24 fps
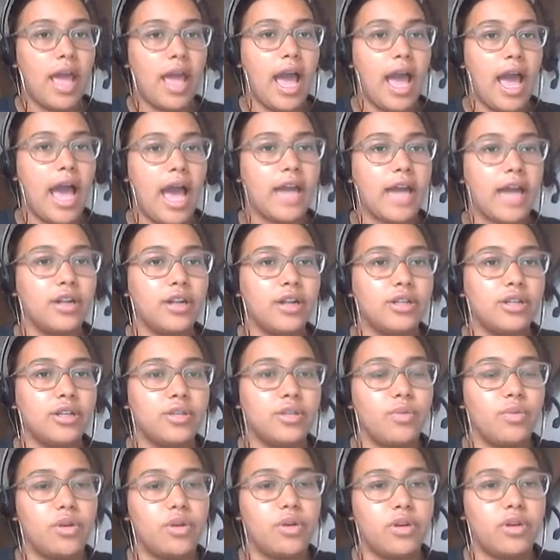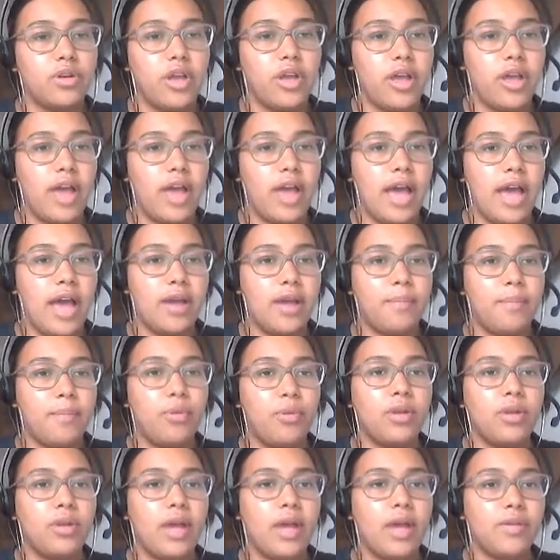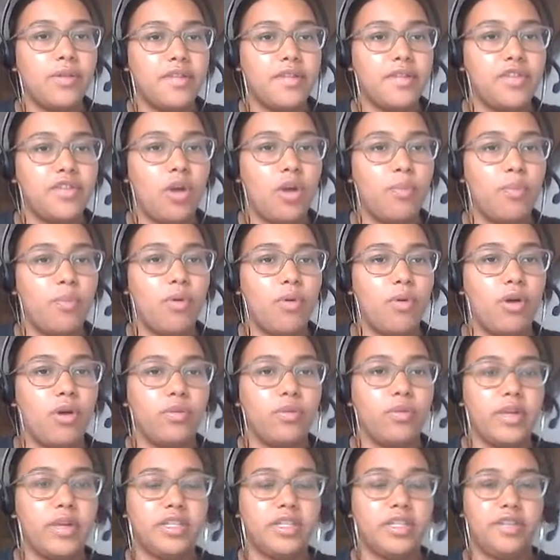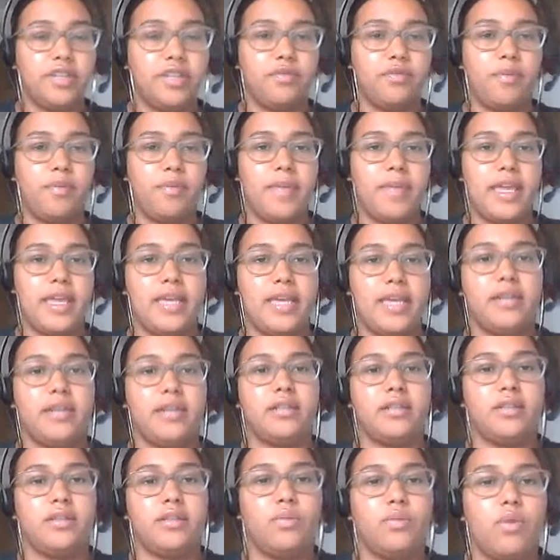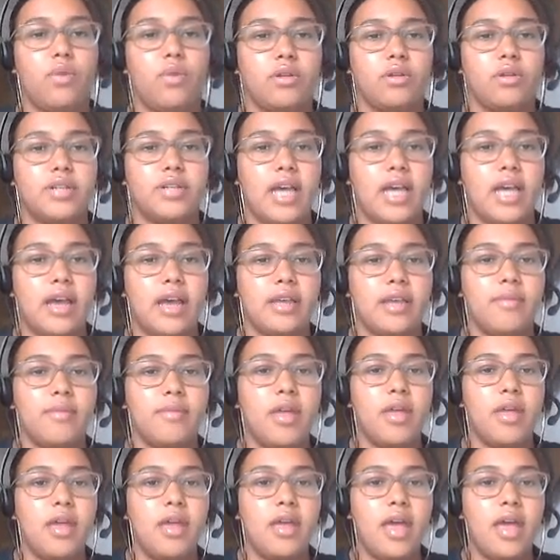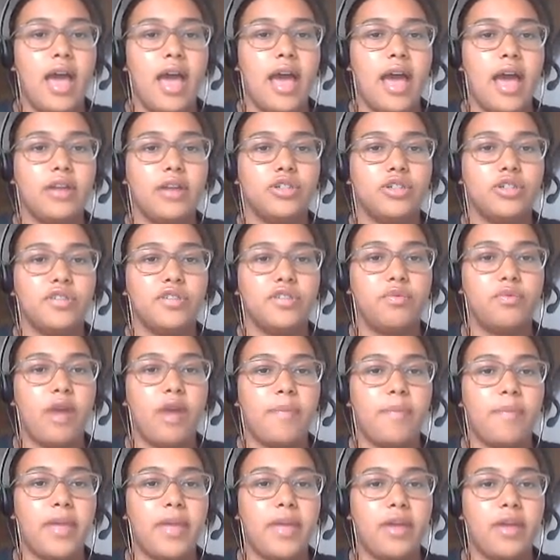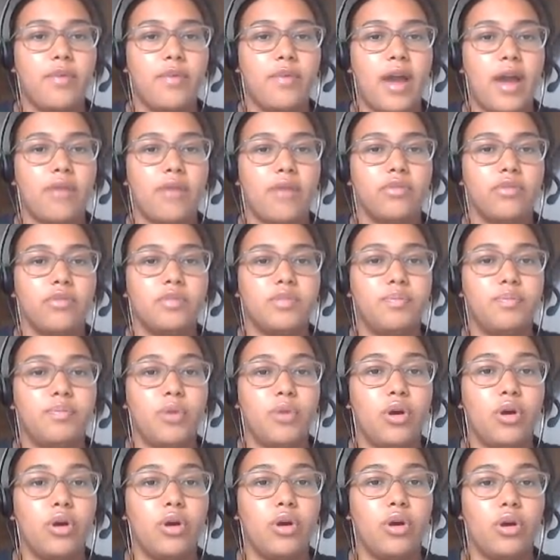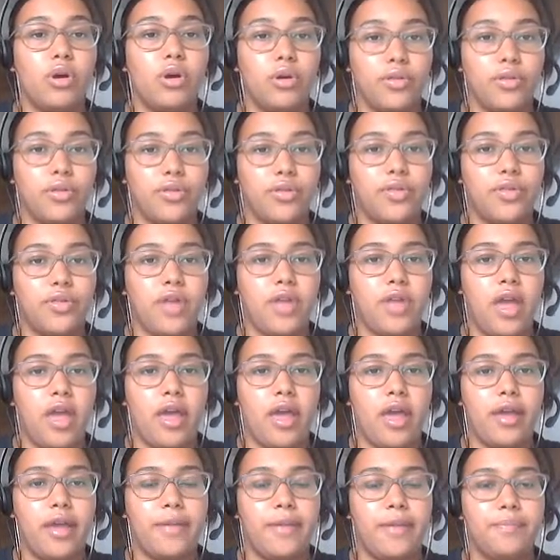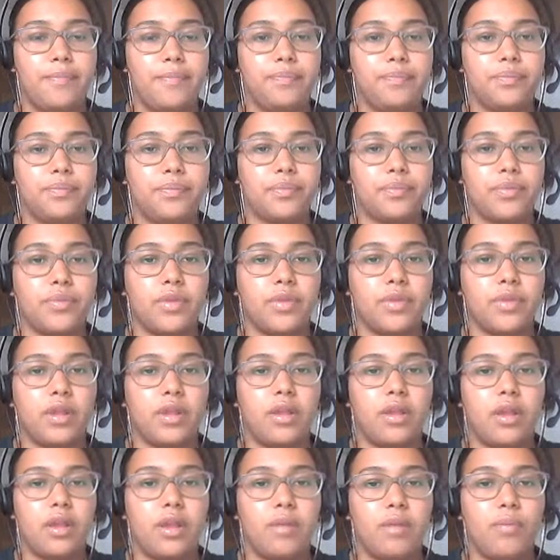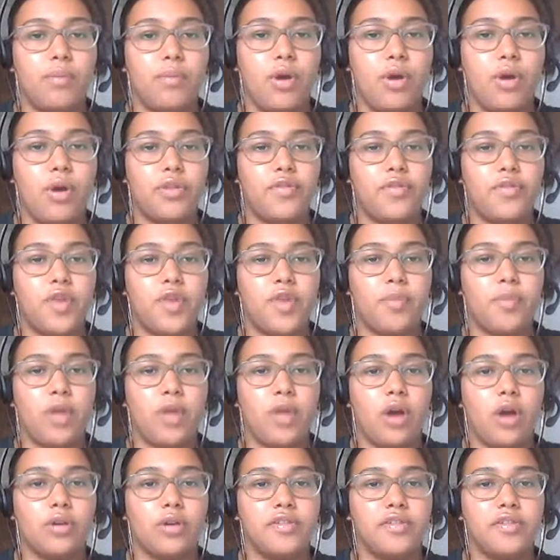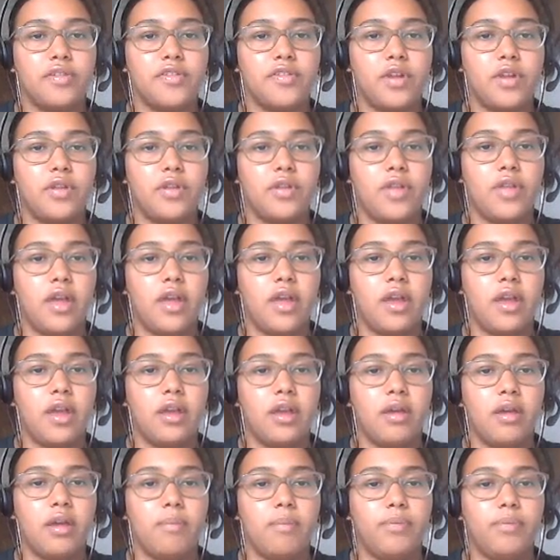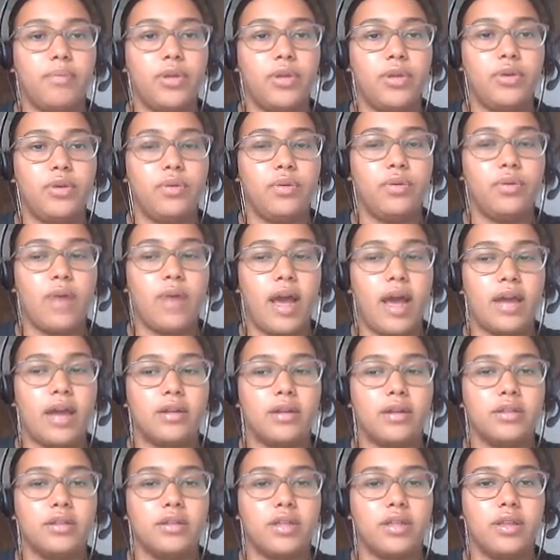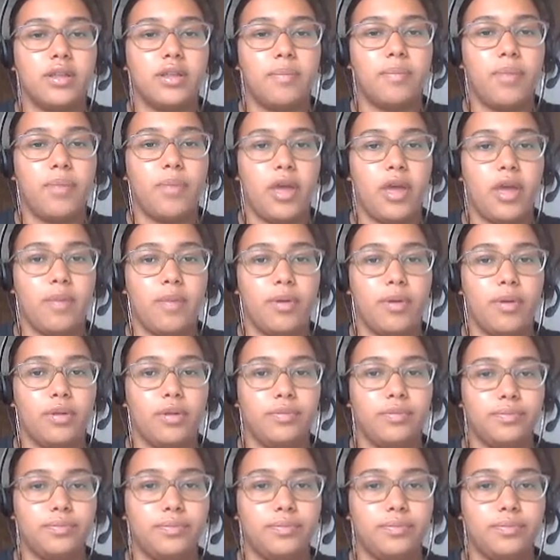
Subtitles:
And we're going to pull out this top one, which is repeat one time, and just wrap it around both of your blocks. So the blue and the purple.